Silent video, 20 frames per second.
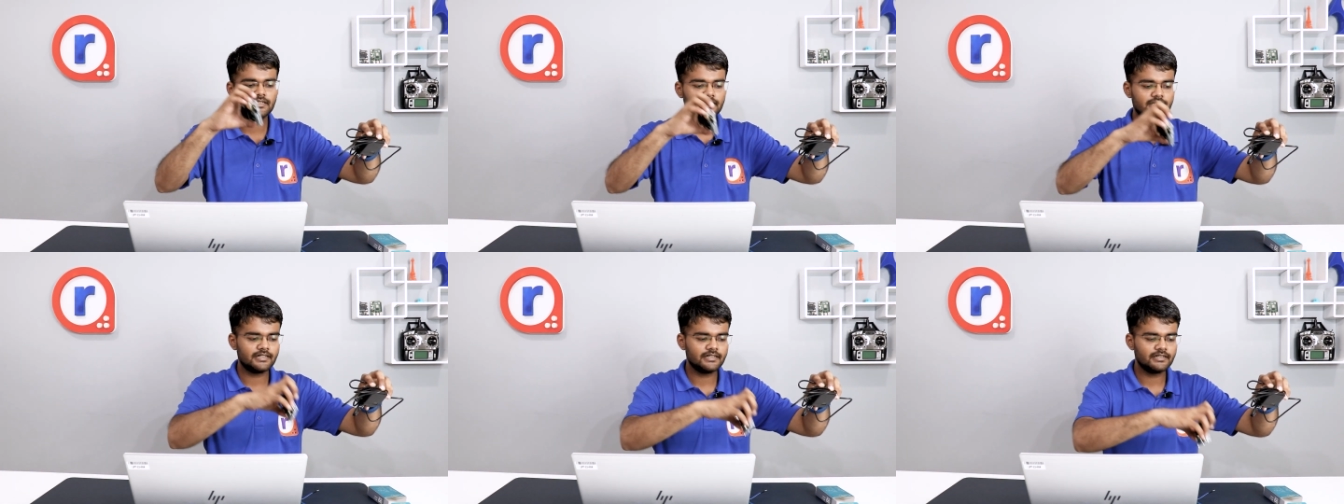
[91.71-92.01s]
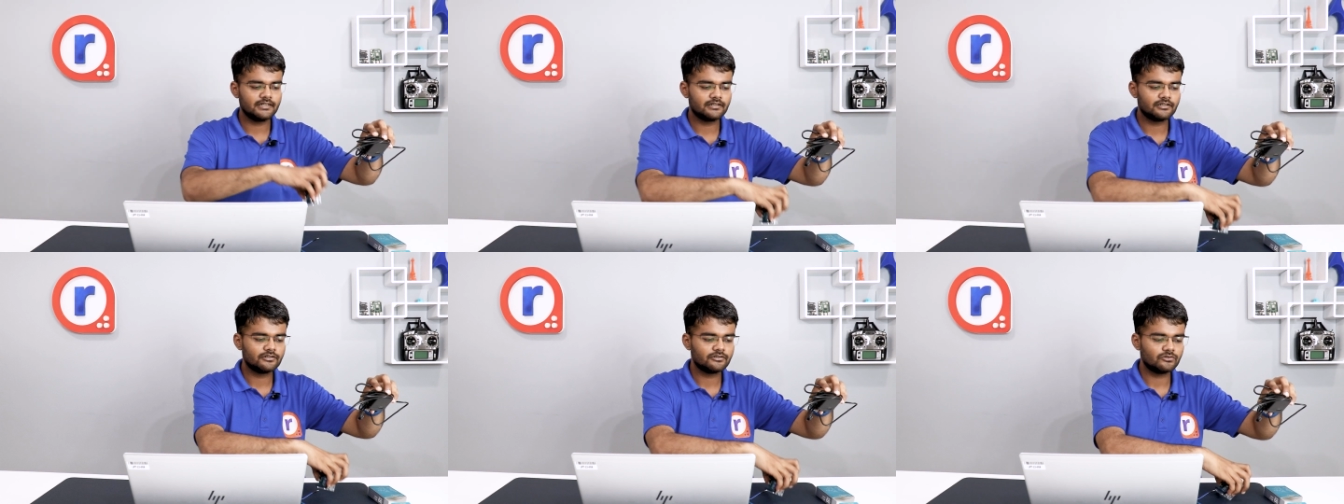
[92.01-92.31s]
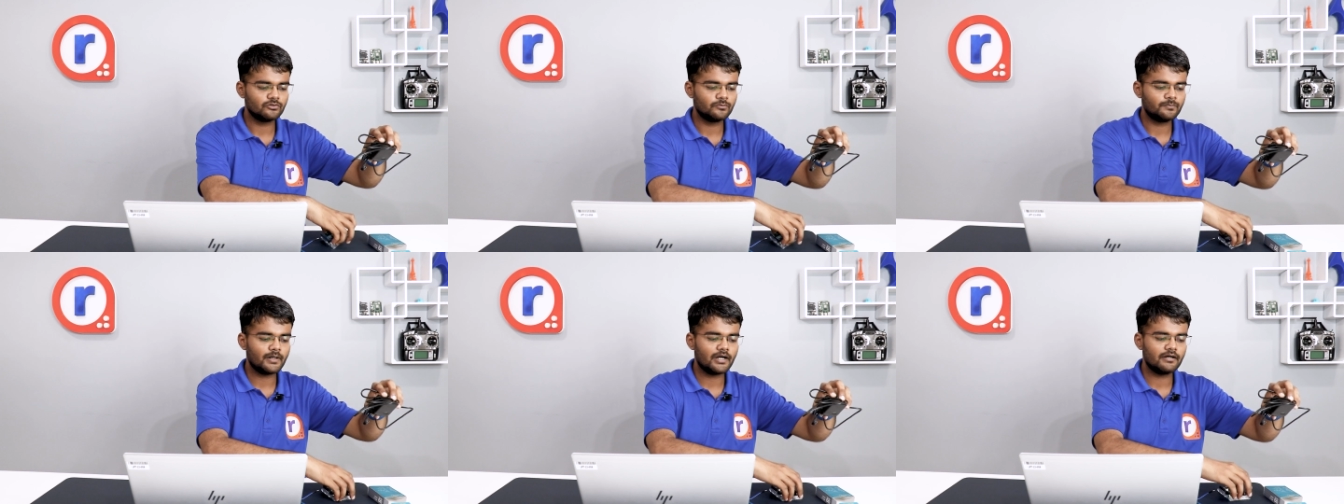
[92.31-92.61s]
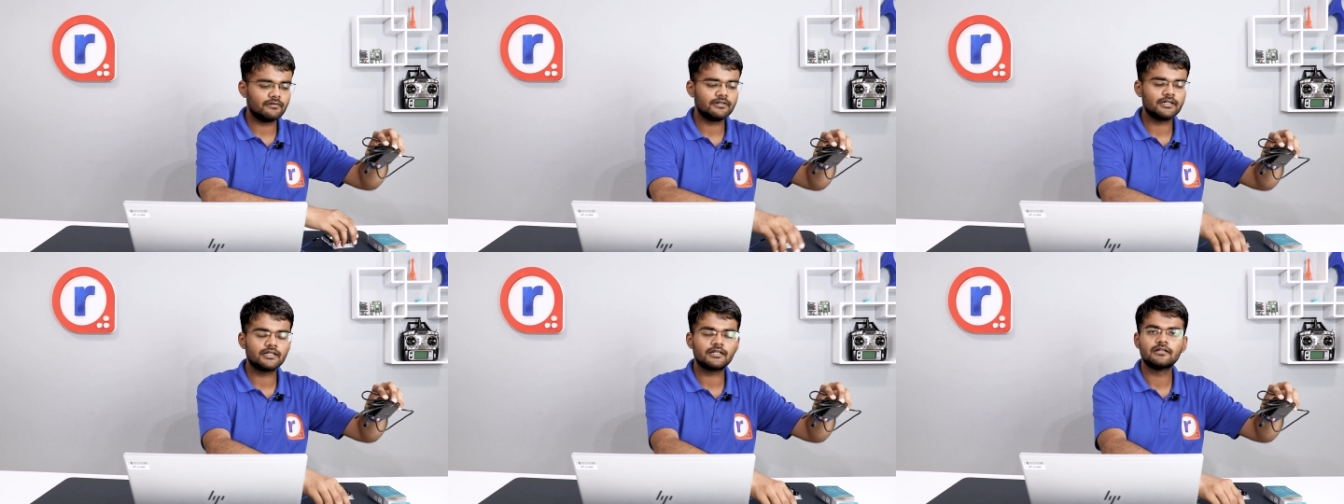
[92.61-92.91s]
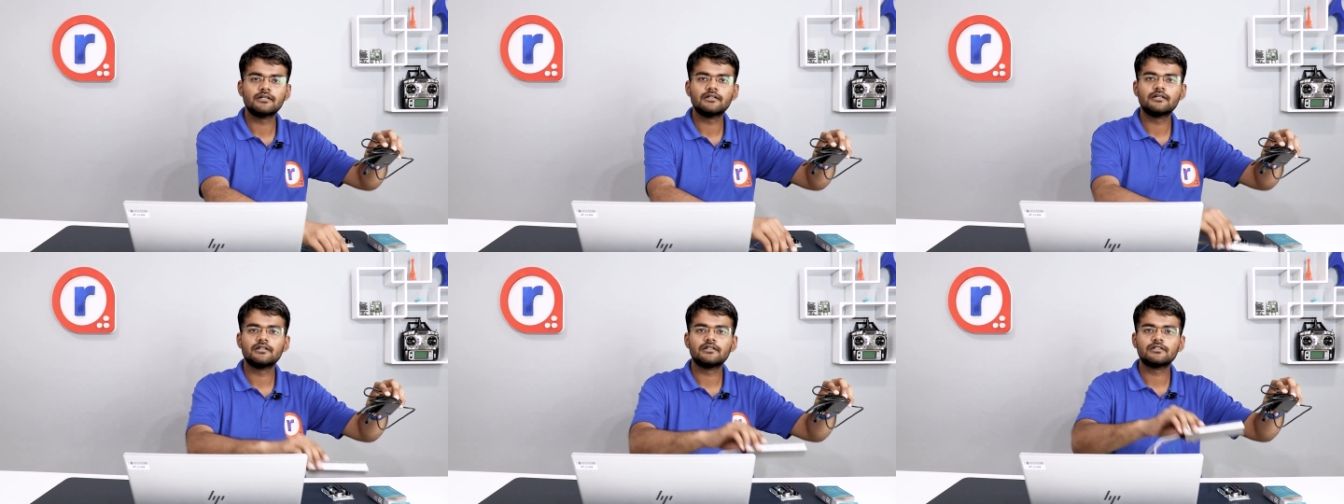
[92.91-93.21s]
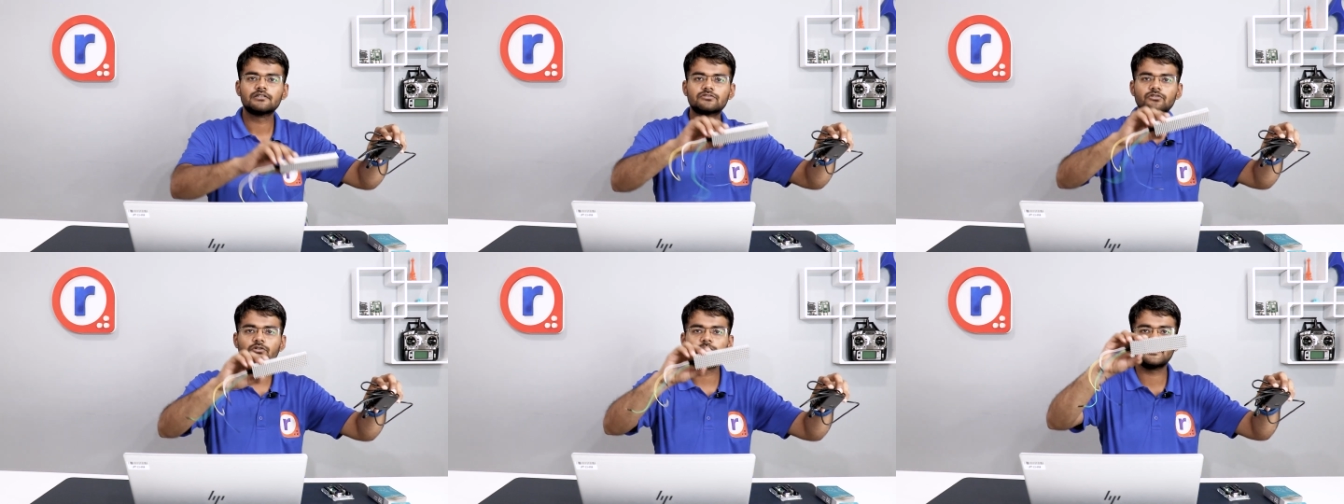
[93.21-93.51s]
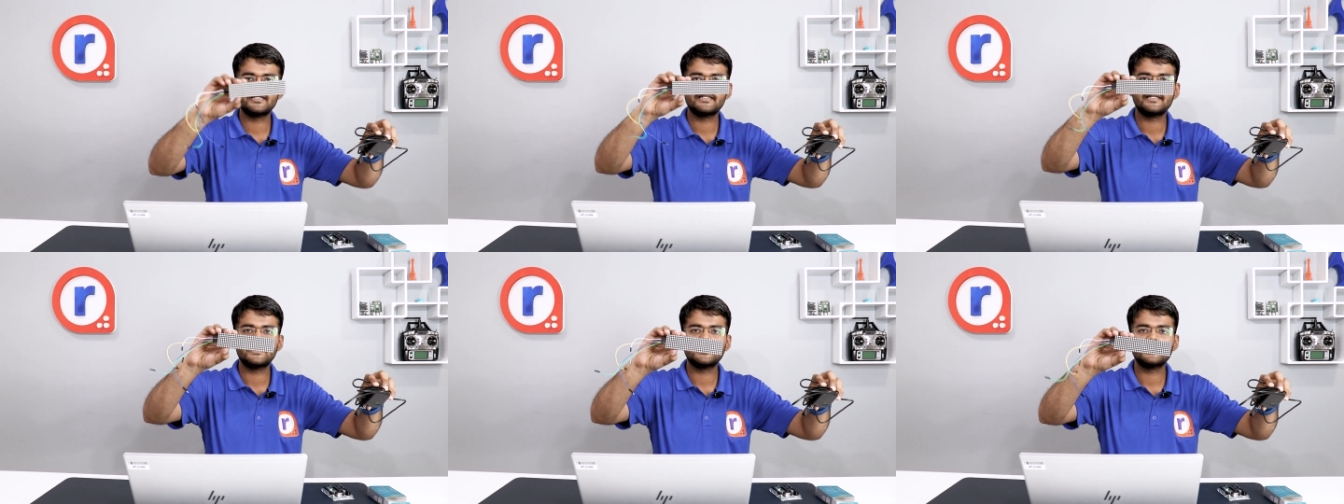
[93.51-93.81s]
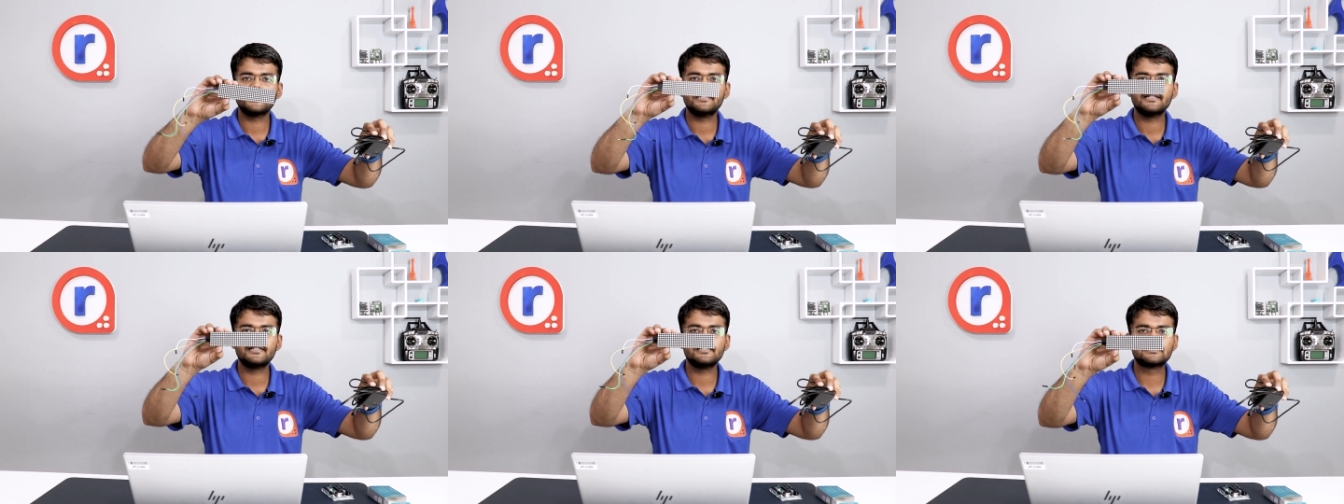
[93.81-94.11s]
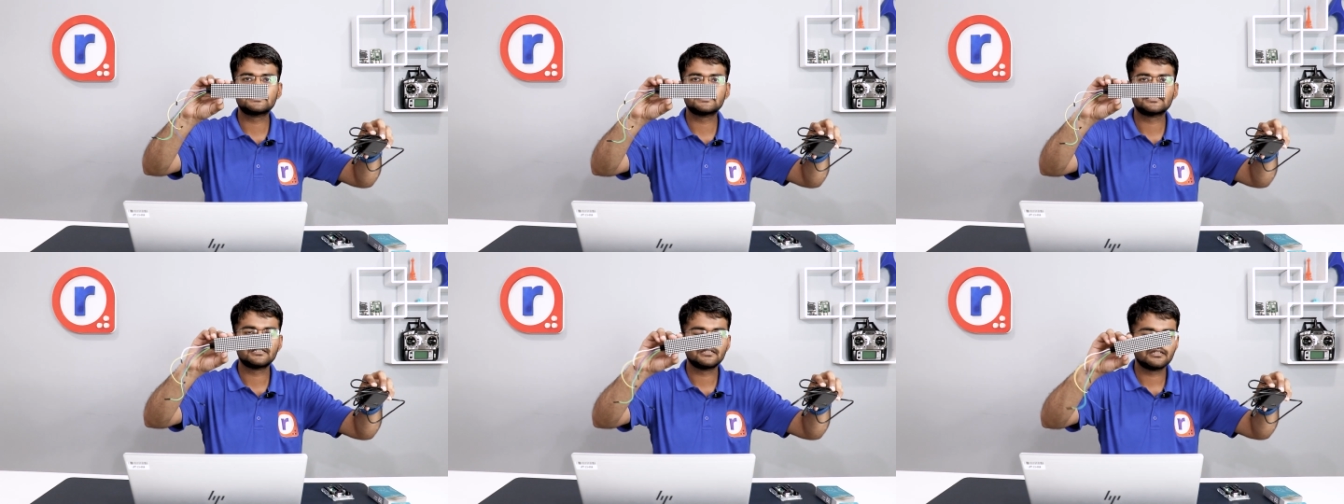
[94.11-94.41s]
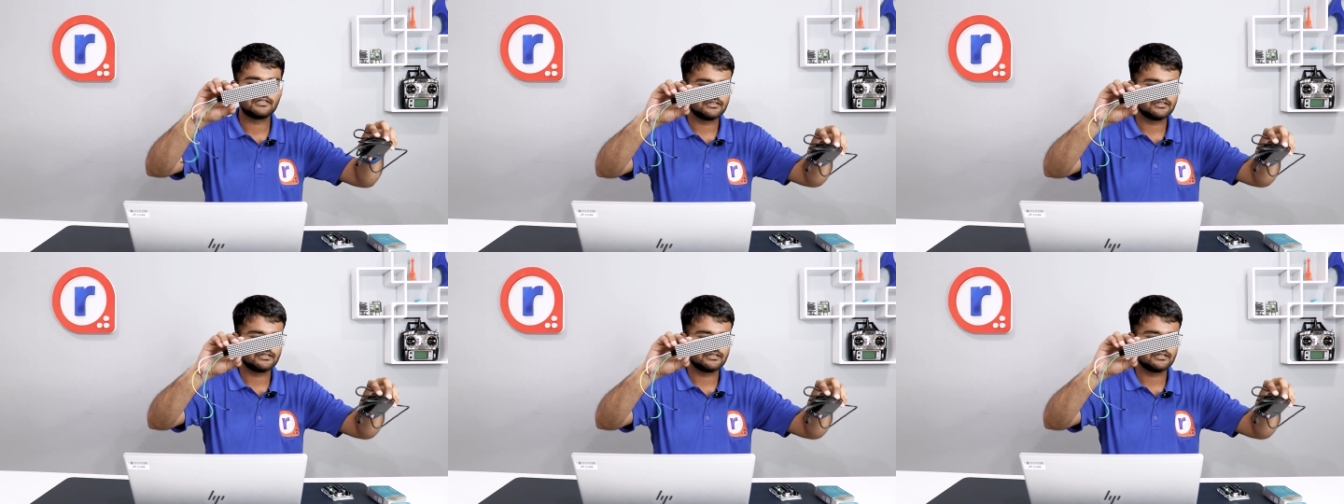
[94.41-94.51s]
current to power so many LEDs.